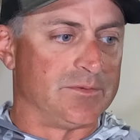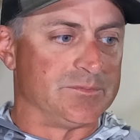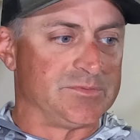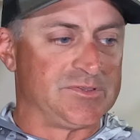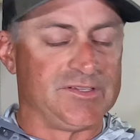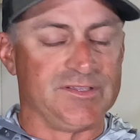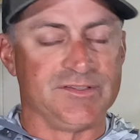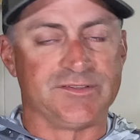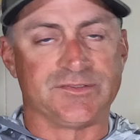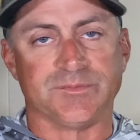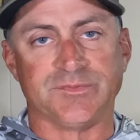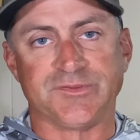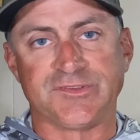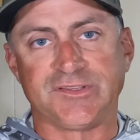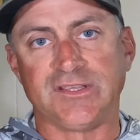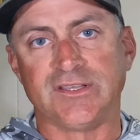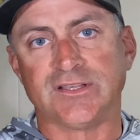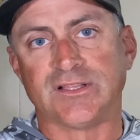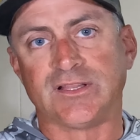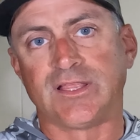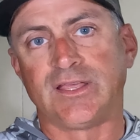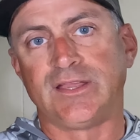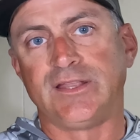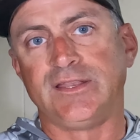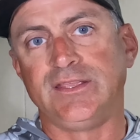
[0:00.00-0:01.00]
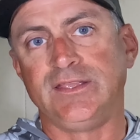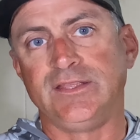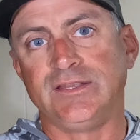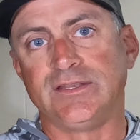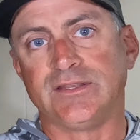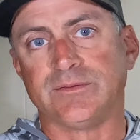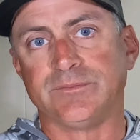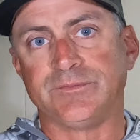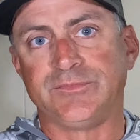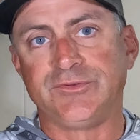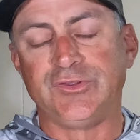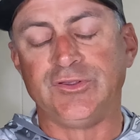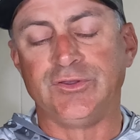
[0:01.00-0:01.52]
Seen some steelhead eating
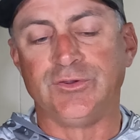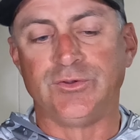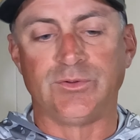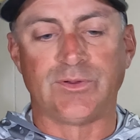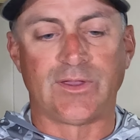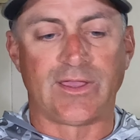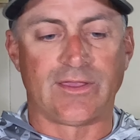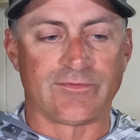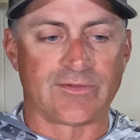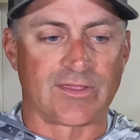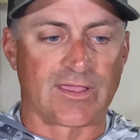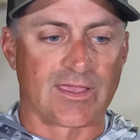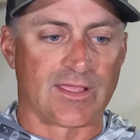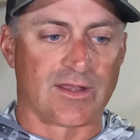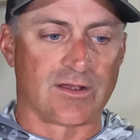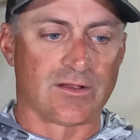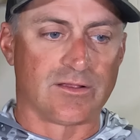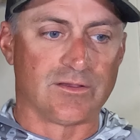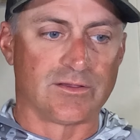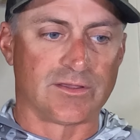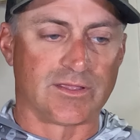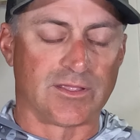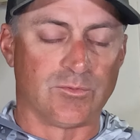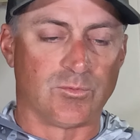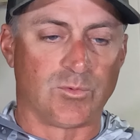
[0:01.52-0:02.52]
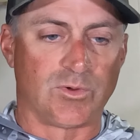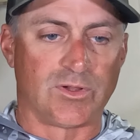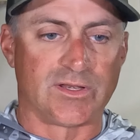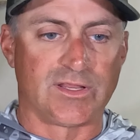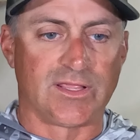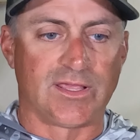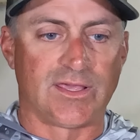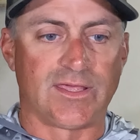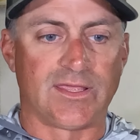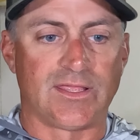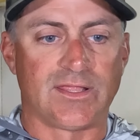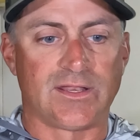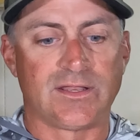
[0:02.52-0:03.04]
them too. Haven't got a hook in one
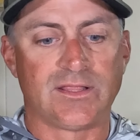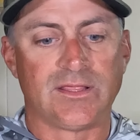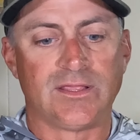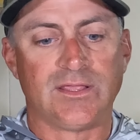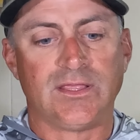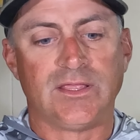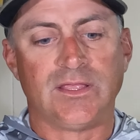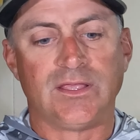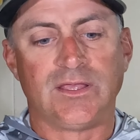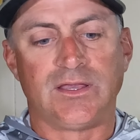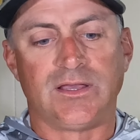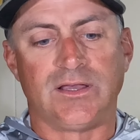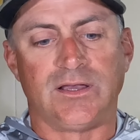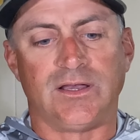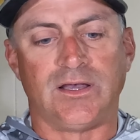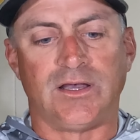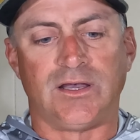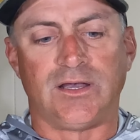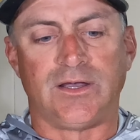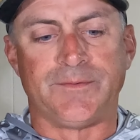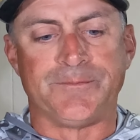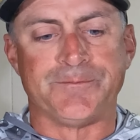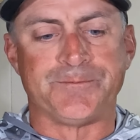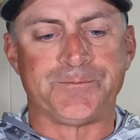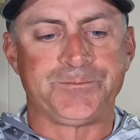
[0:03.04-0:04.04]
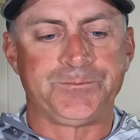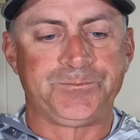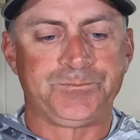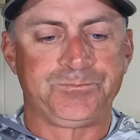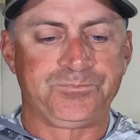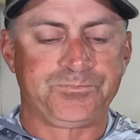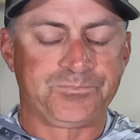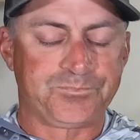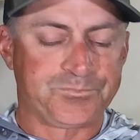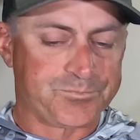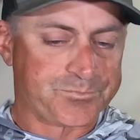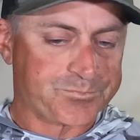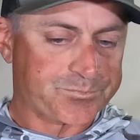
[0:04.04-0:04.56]
yet. Um,
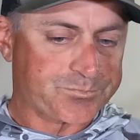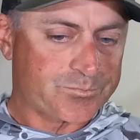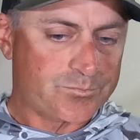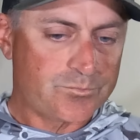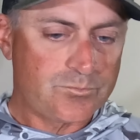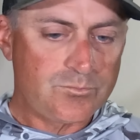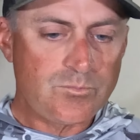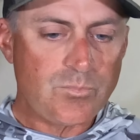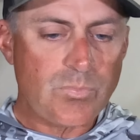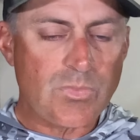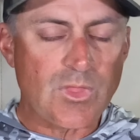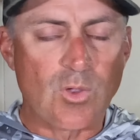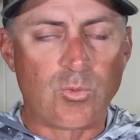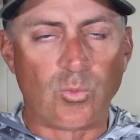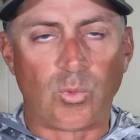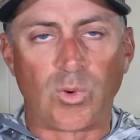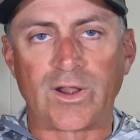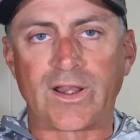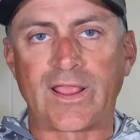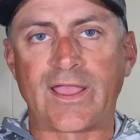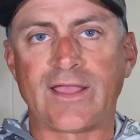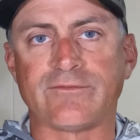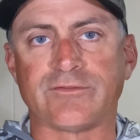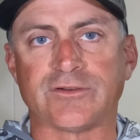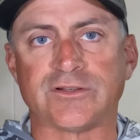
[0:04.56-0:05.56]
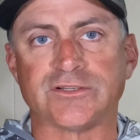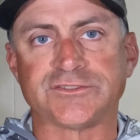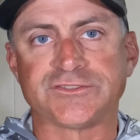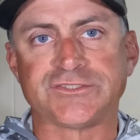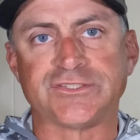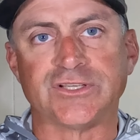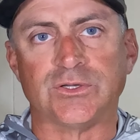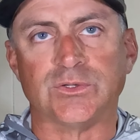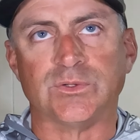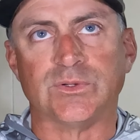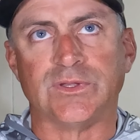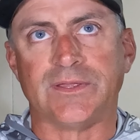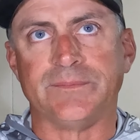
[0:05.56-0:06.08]
Whatever.
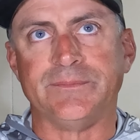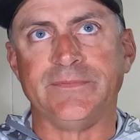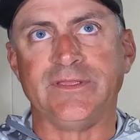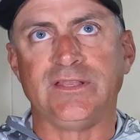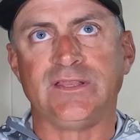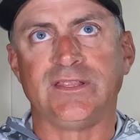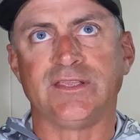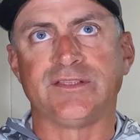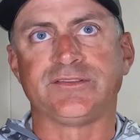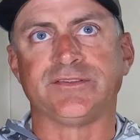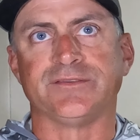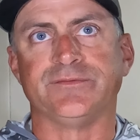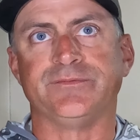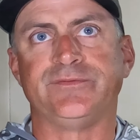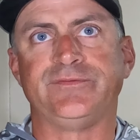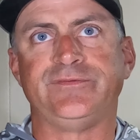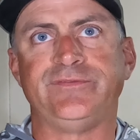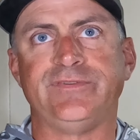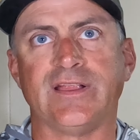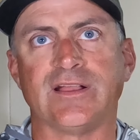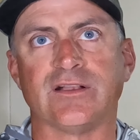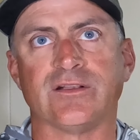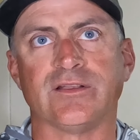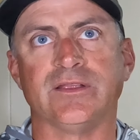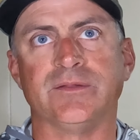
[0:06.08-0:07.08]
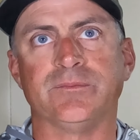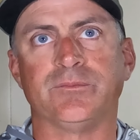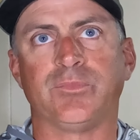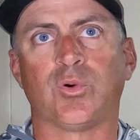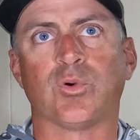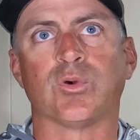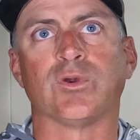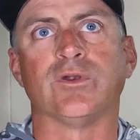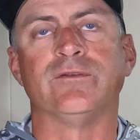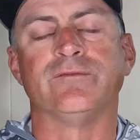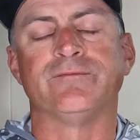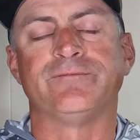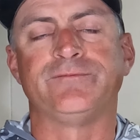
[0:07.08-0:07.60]
So I mean, it's a very
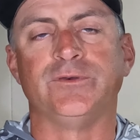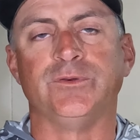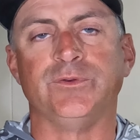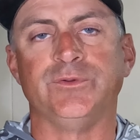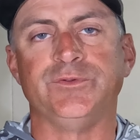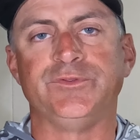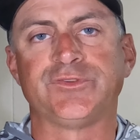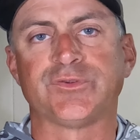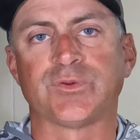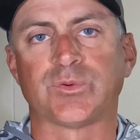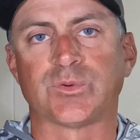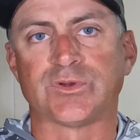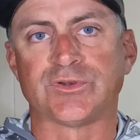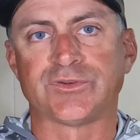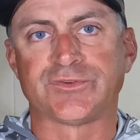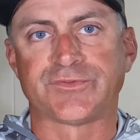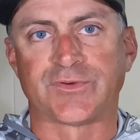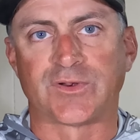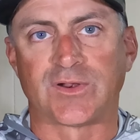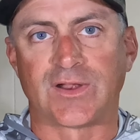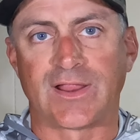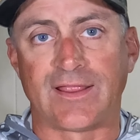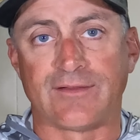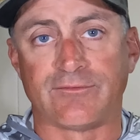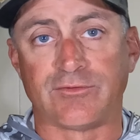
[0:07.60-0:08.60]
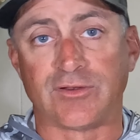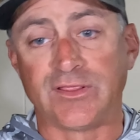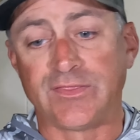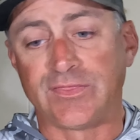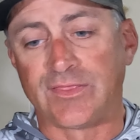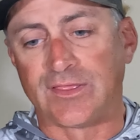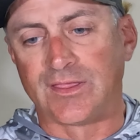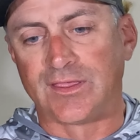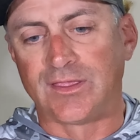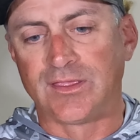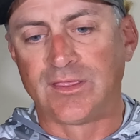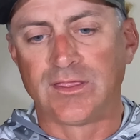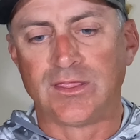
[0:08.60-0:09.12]
important food source for
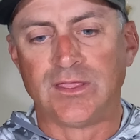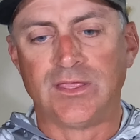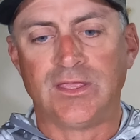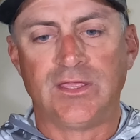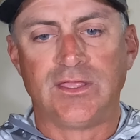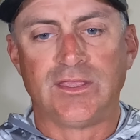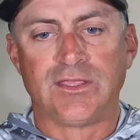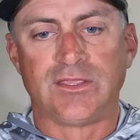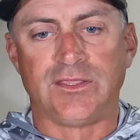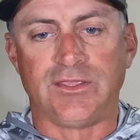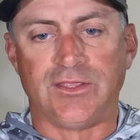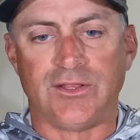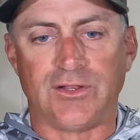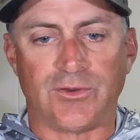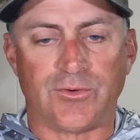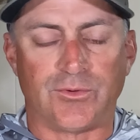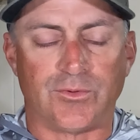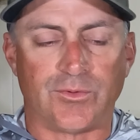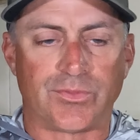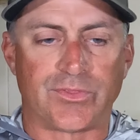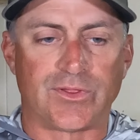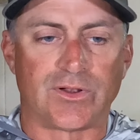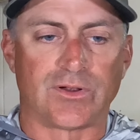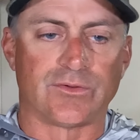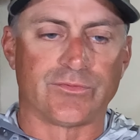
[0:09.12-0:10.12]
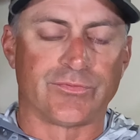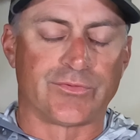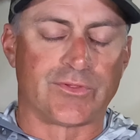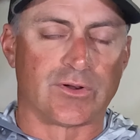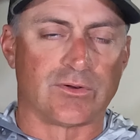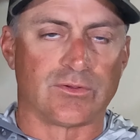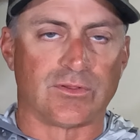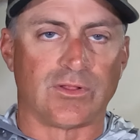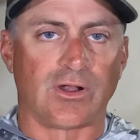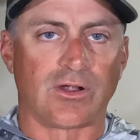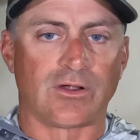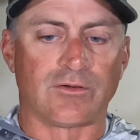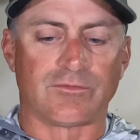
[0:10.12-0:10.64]
everything.
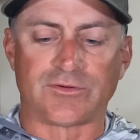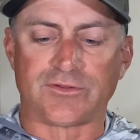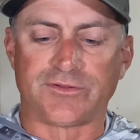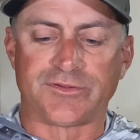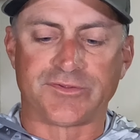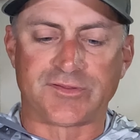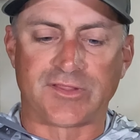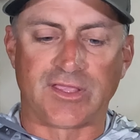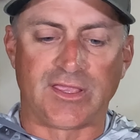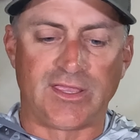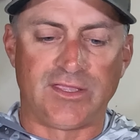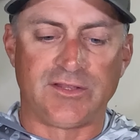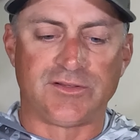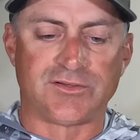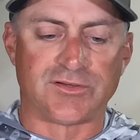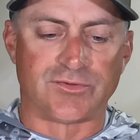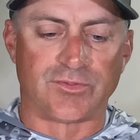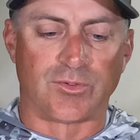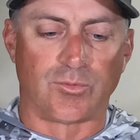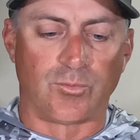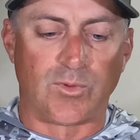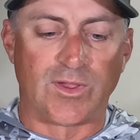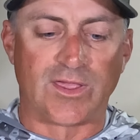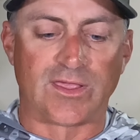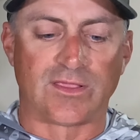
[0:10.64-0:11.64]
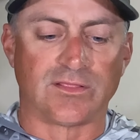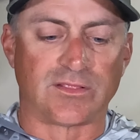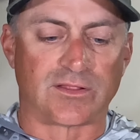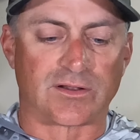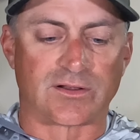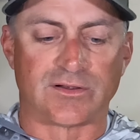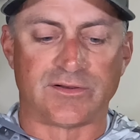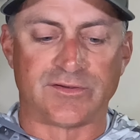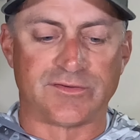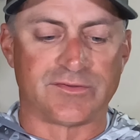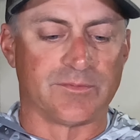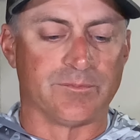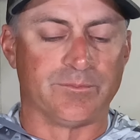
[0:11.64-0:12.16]
Their larval stage or the
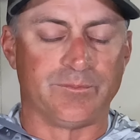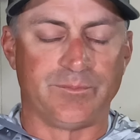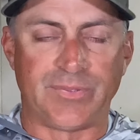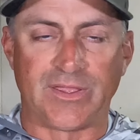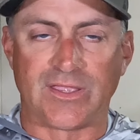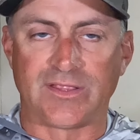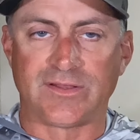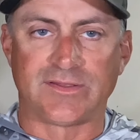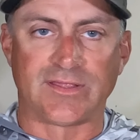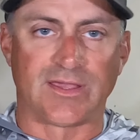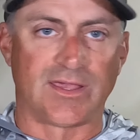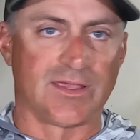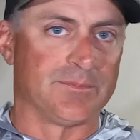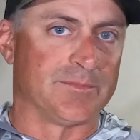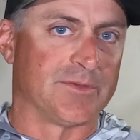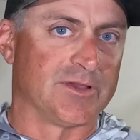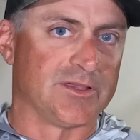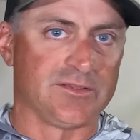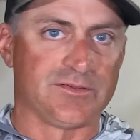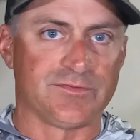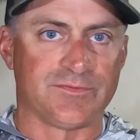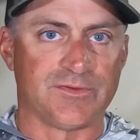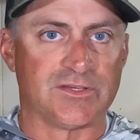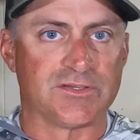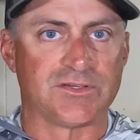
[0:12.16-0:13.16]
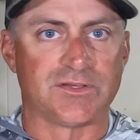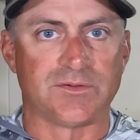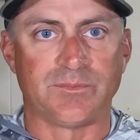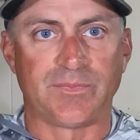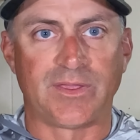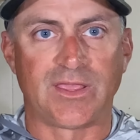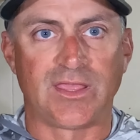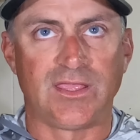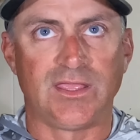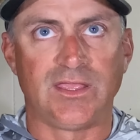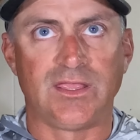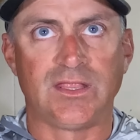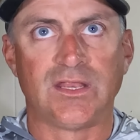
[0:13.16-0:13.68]
wiggler is a big time ice fishing
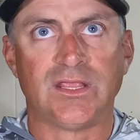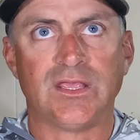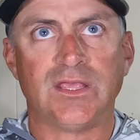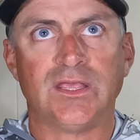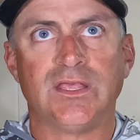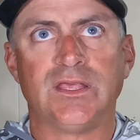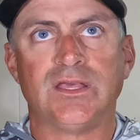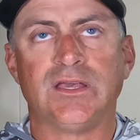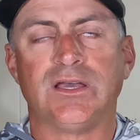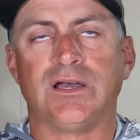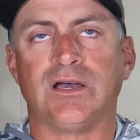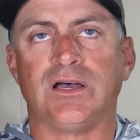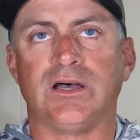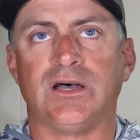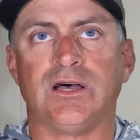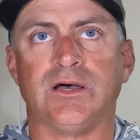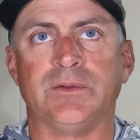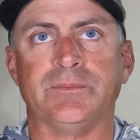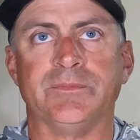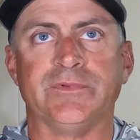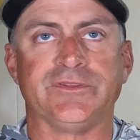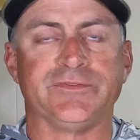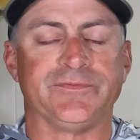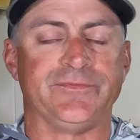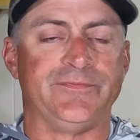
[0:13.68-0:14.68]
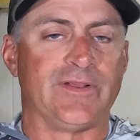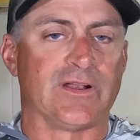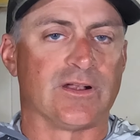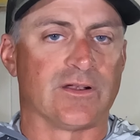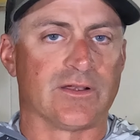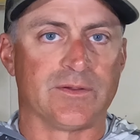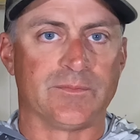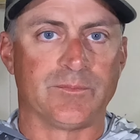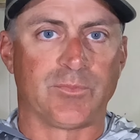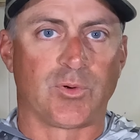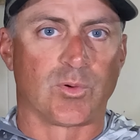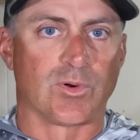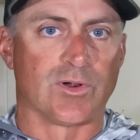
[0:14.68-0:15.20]
bait. It's
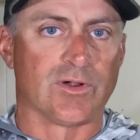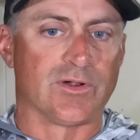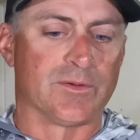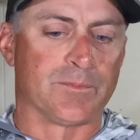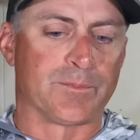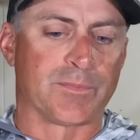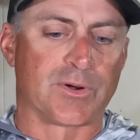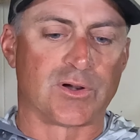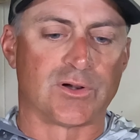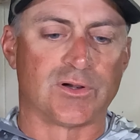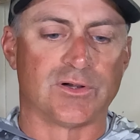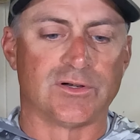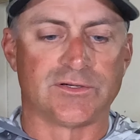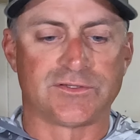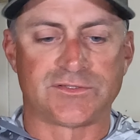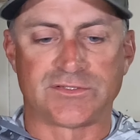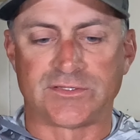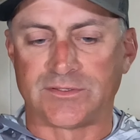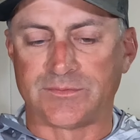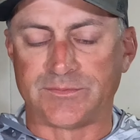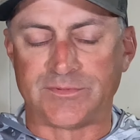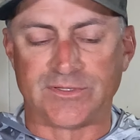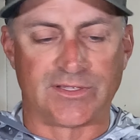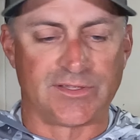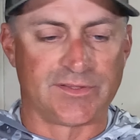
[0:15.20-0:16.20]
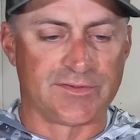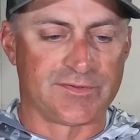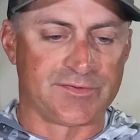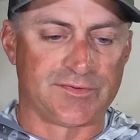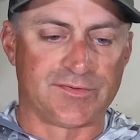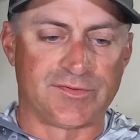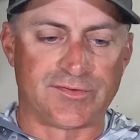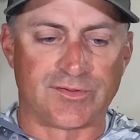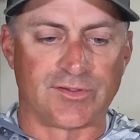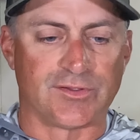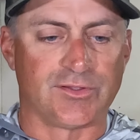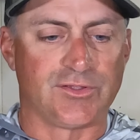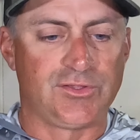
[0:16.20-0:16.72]
very important to perch. I mean, this
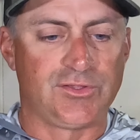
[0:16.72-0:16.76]
is a